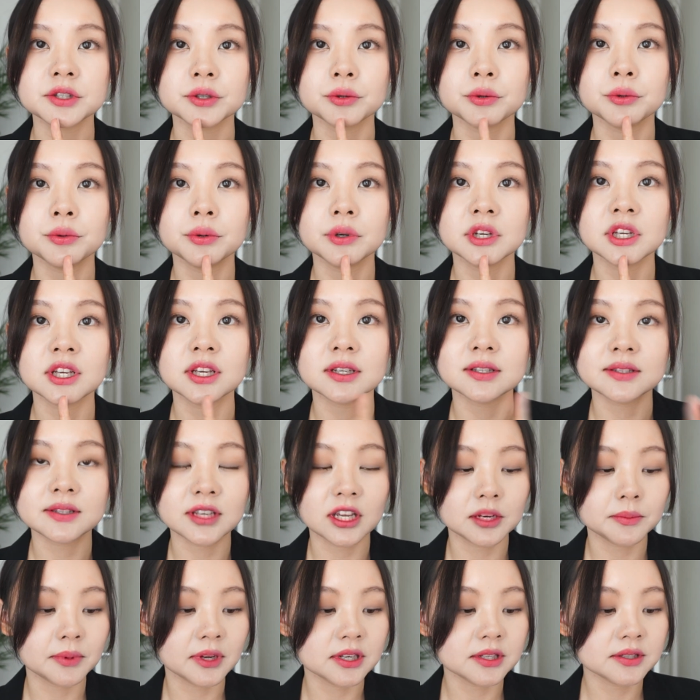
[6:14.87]
a quick
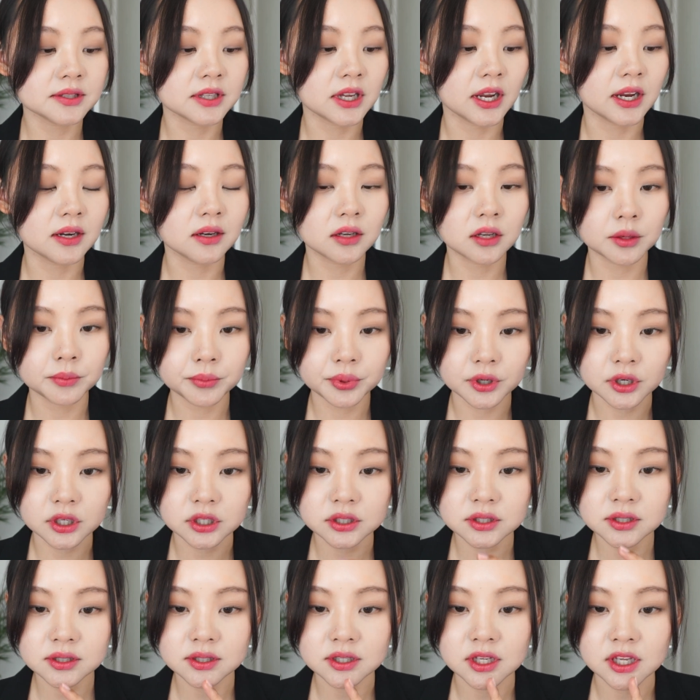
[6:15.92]
side-by-side
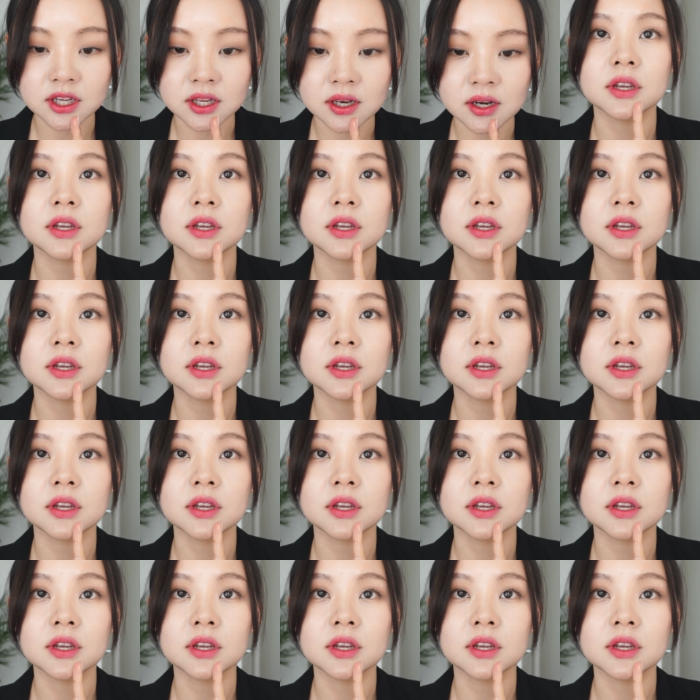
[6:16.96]
comparison.